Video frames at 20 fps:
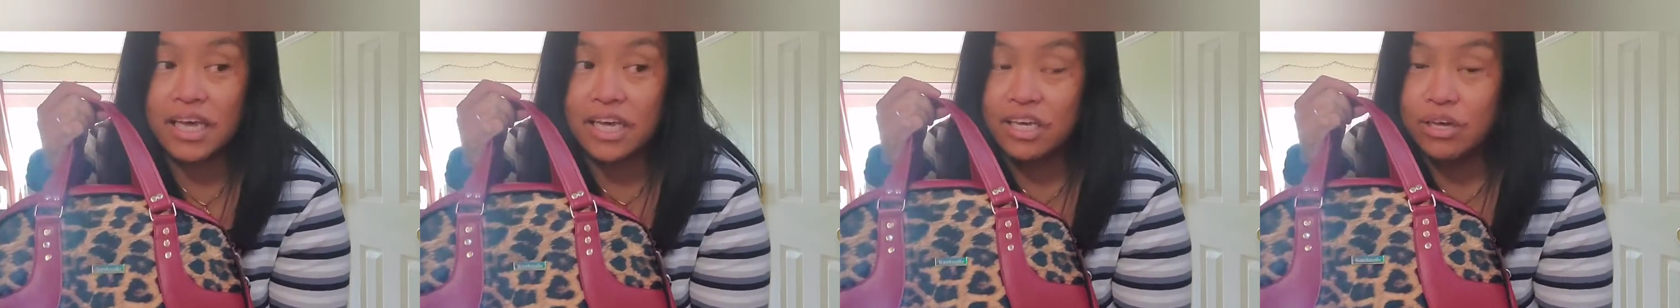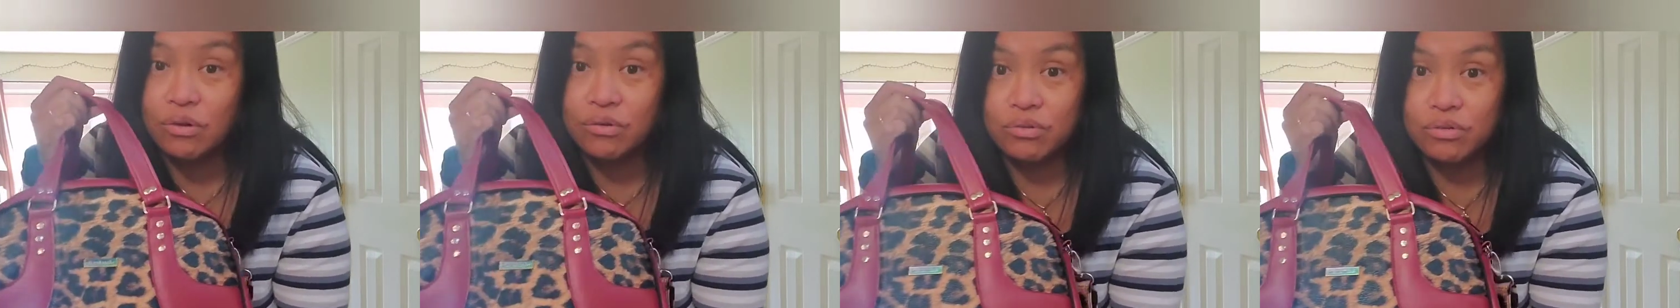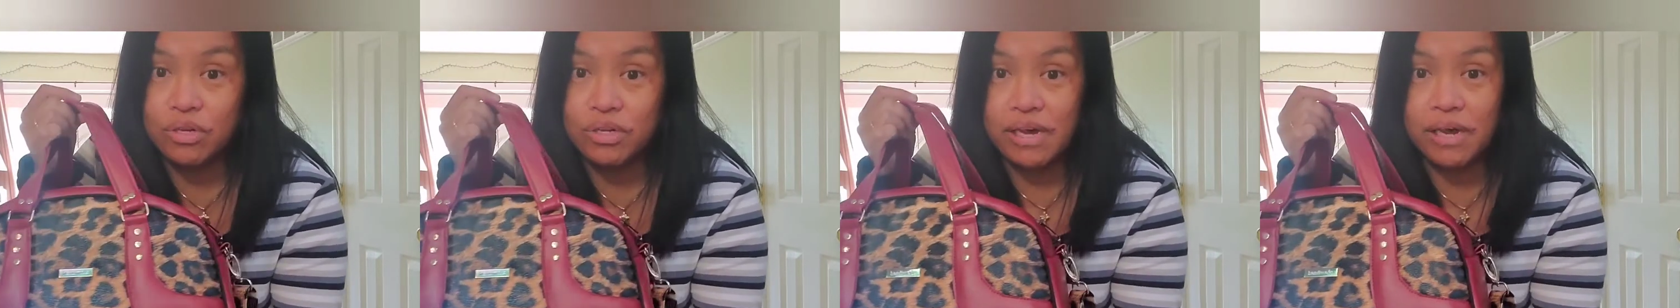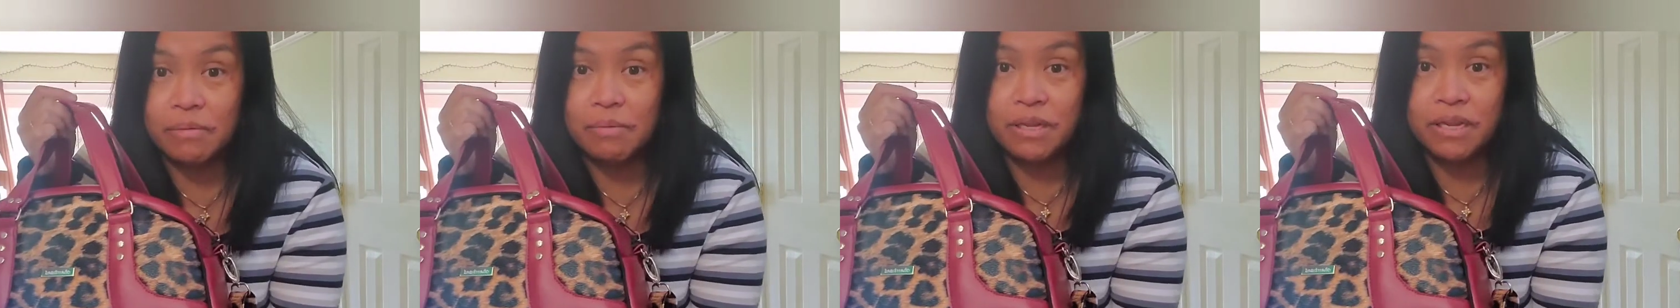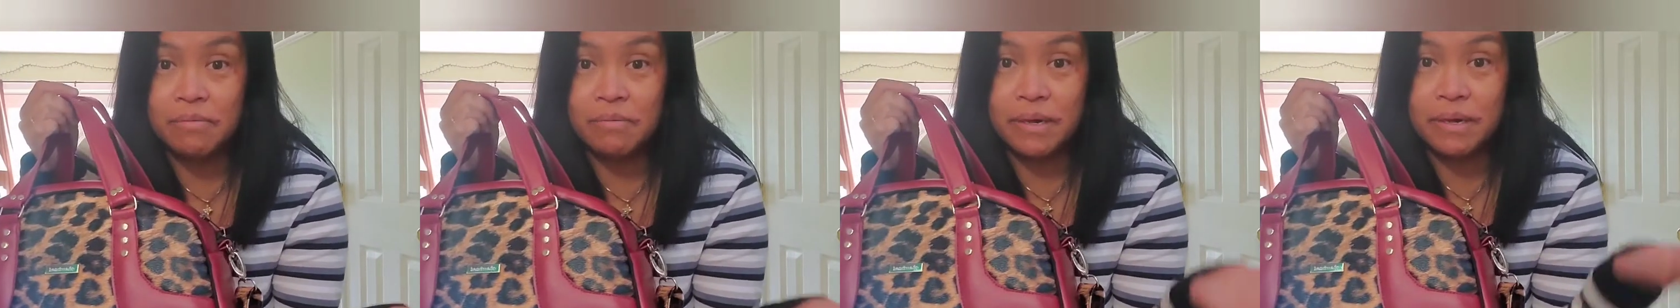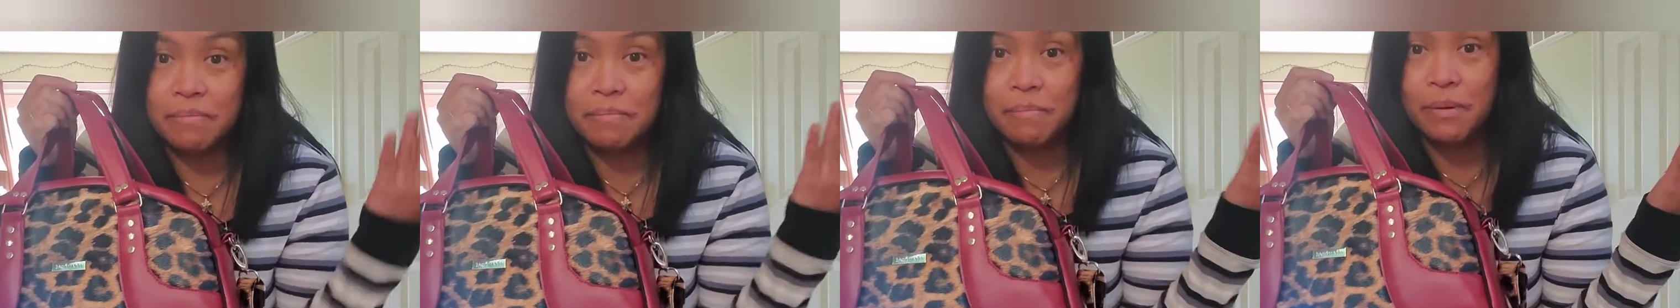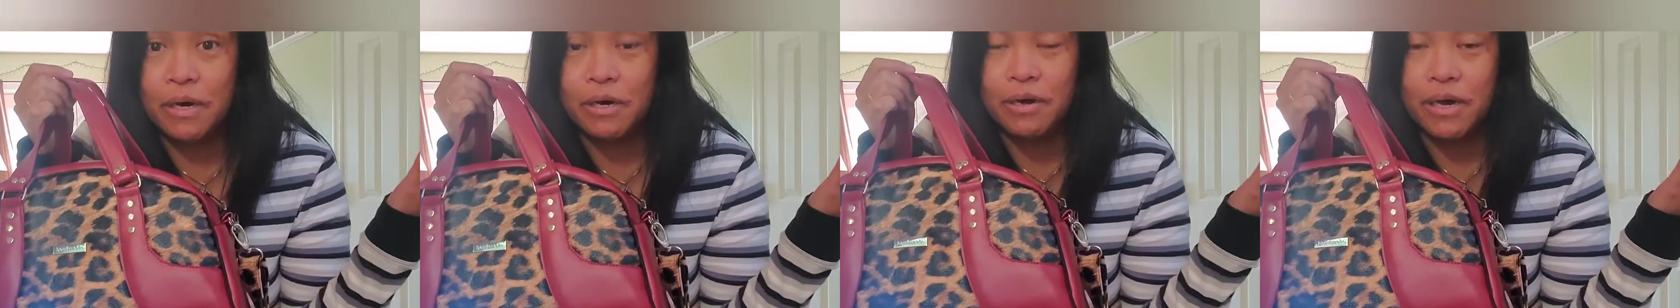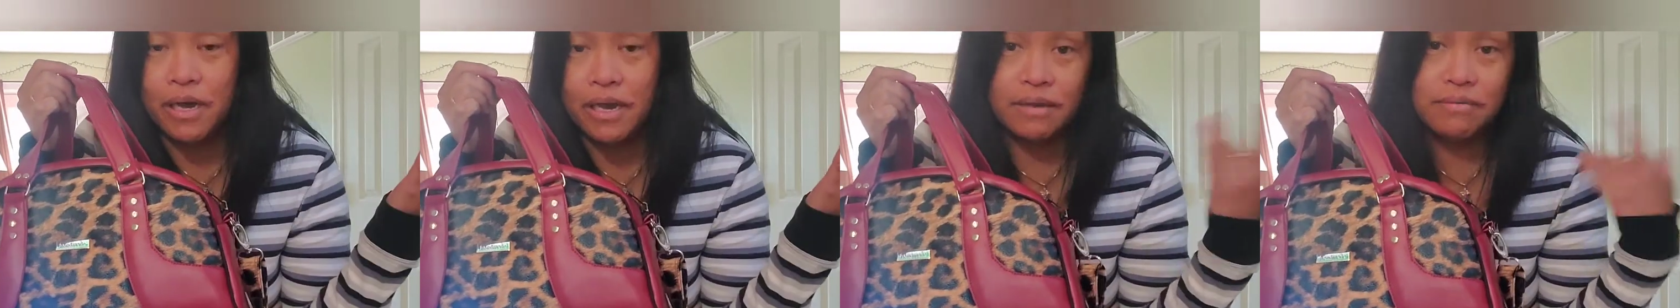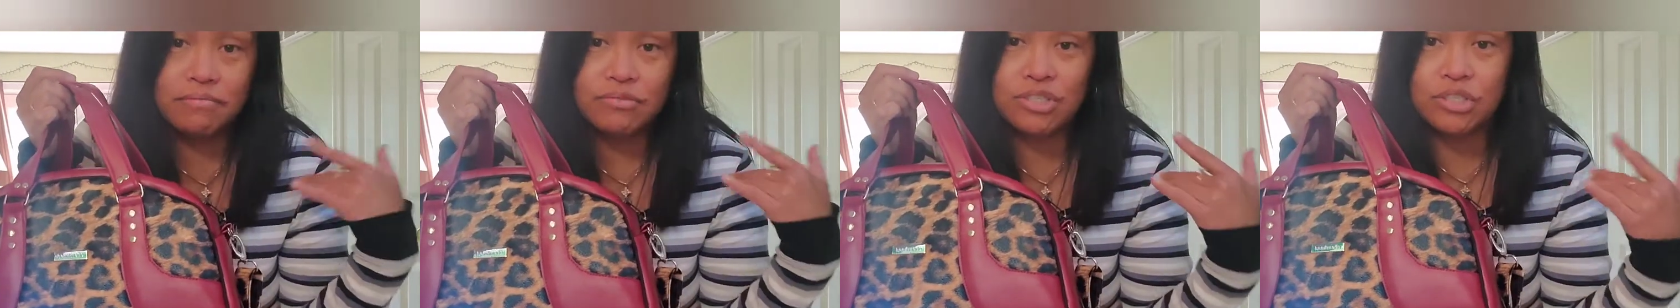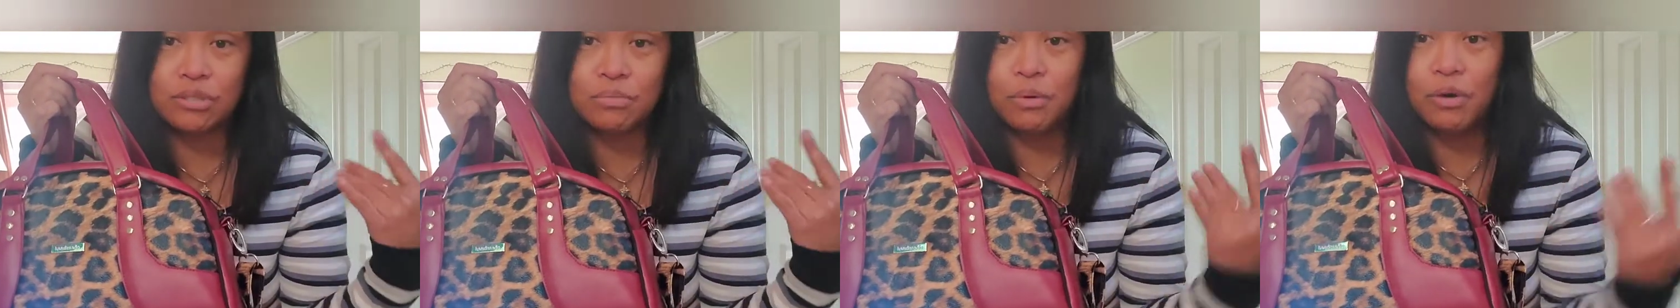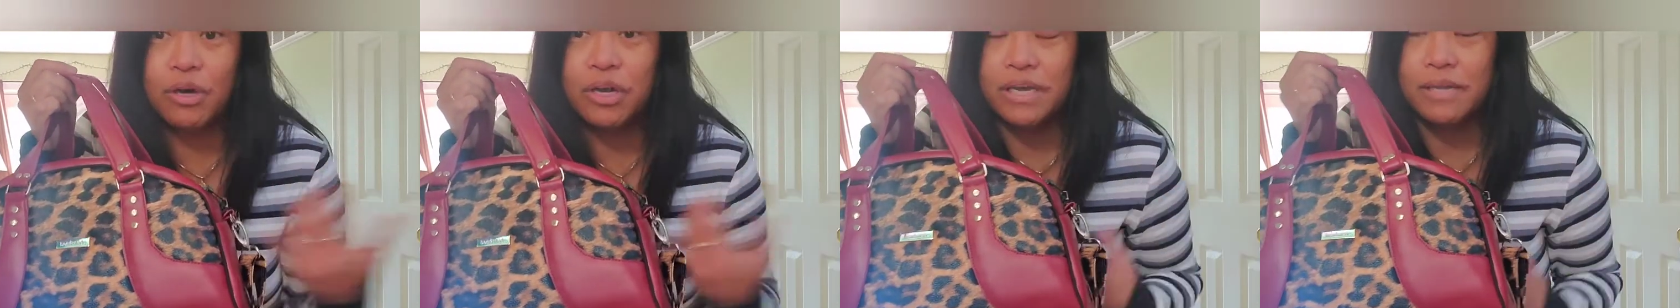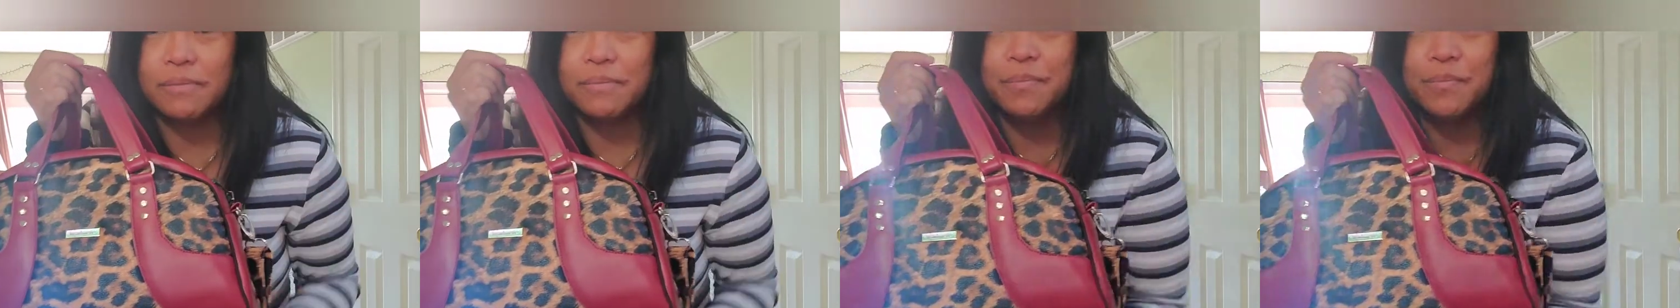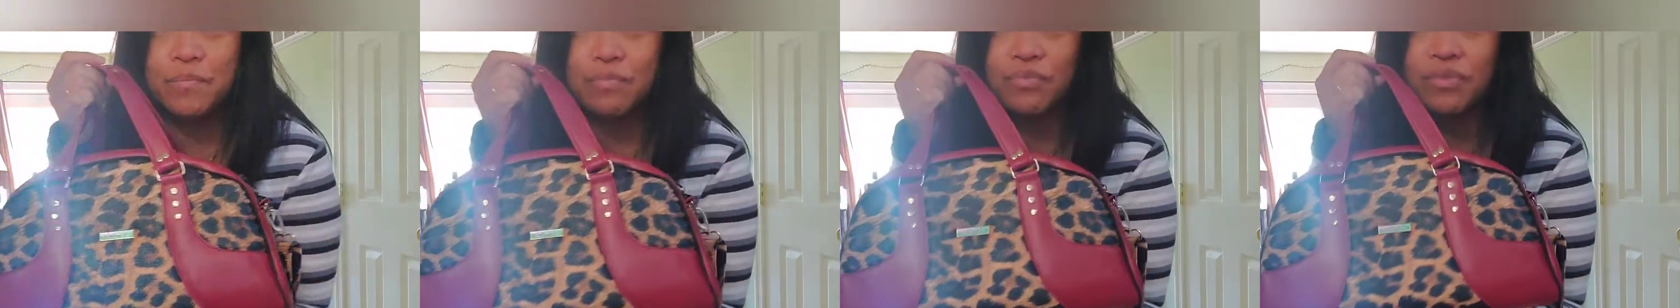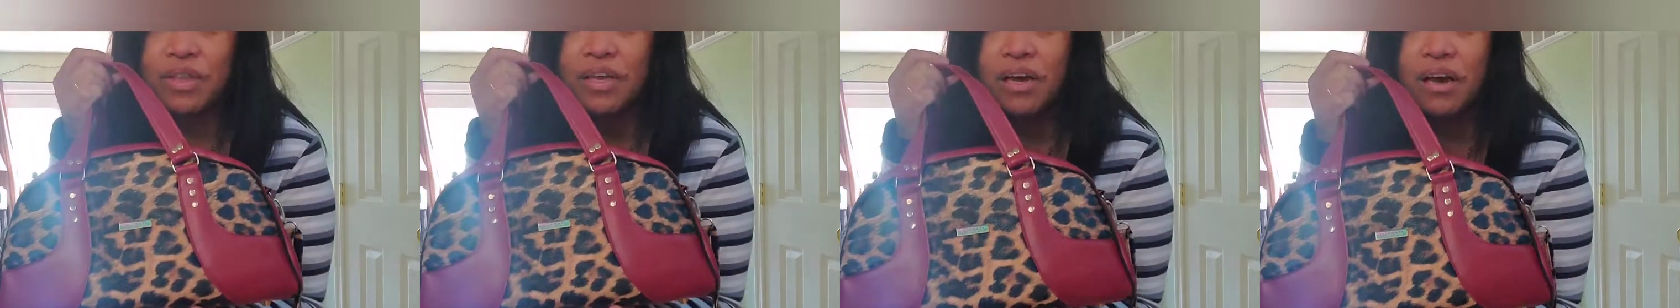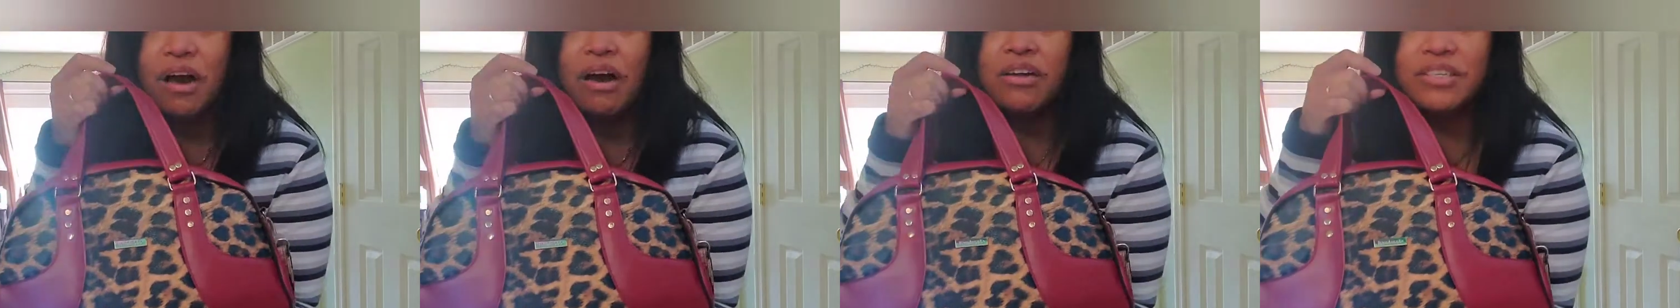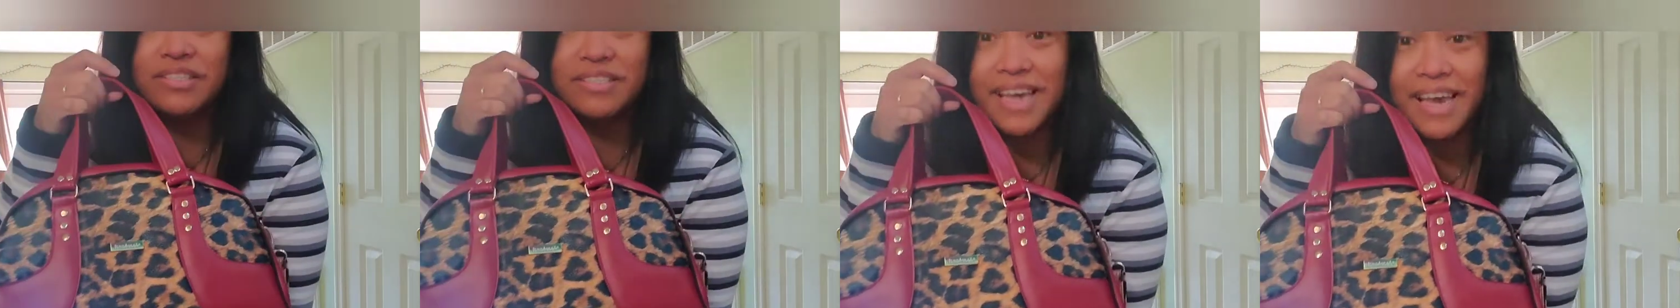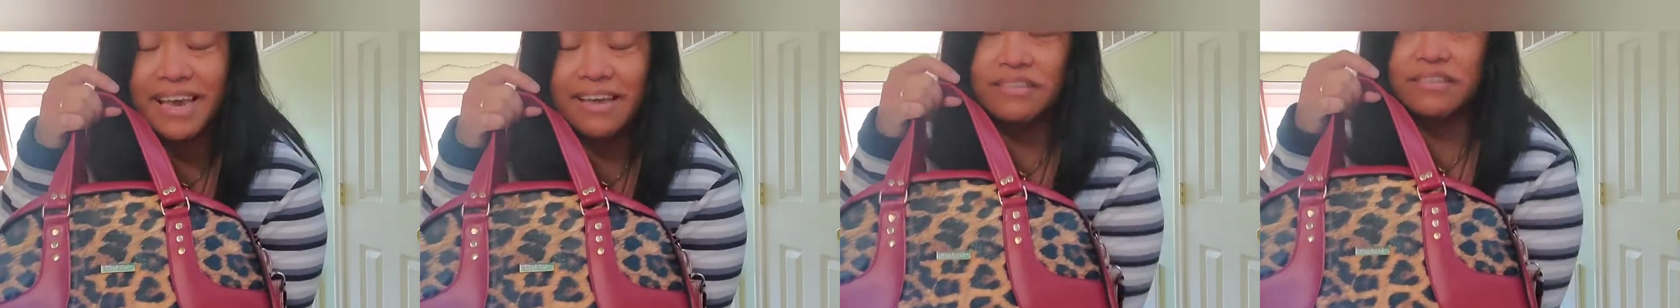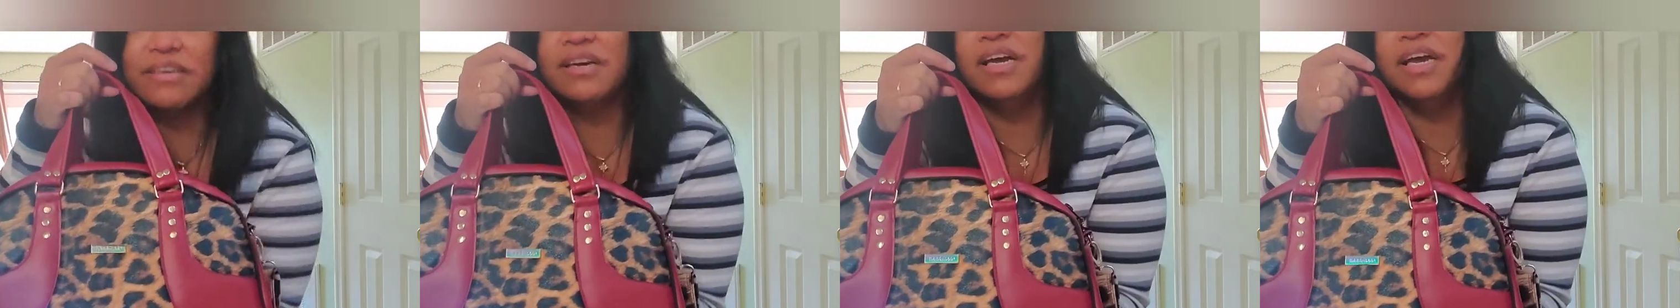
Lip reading: go to the Hobby Lobby and just bought it on sale.